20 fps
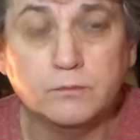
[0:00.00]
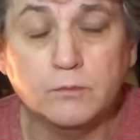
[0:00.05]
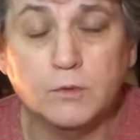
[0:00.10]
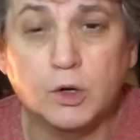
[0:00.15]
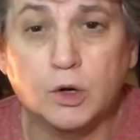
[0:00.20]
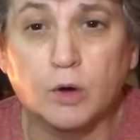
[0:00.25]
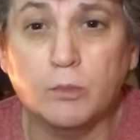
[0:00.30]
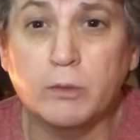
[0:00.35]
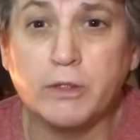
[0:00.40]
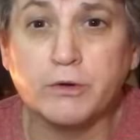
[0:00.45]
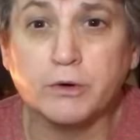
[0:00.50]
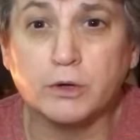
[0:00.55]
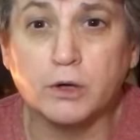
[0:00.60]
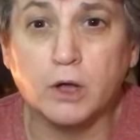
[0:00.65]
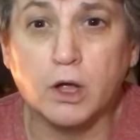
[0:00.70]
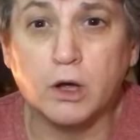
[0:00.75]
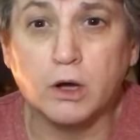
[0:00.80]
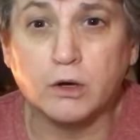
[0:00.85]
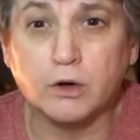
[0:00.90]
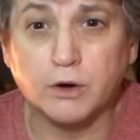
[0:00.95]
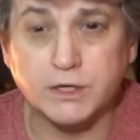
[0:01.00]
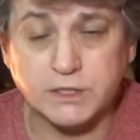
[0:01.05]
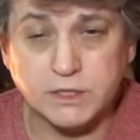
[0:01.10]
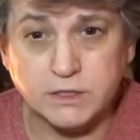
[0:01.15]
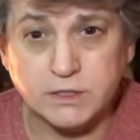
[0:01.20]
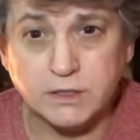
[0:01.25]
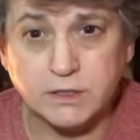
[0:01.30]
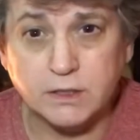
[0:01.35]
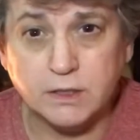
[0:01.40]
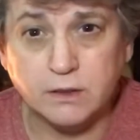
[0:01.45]
her mother-in-law
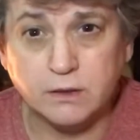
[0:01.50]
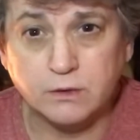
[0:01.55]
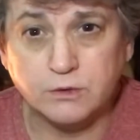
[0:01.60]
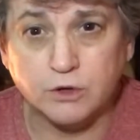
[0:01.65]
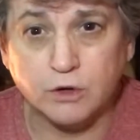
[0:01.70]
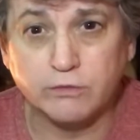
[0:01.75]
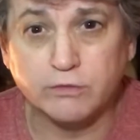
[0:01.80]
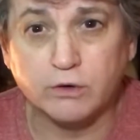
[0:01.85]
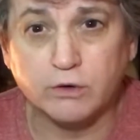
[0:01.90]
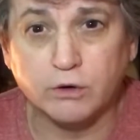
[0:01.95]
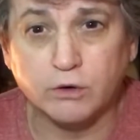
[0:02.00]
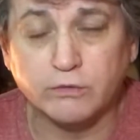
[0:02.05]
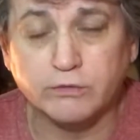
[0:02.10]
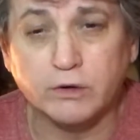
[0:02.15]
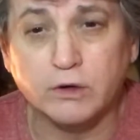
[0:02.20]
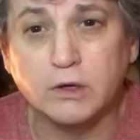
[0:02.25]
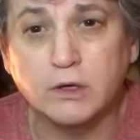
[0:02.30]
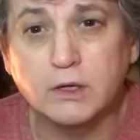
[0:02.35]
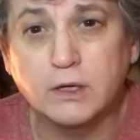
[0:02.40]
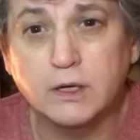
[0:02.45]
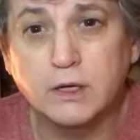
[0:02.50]
graciously drove her over.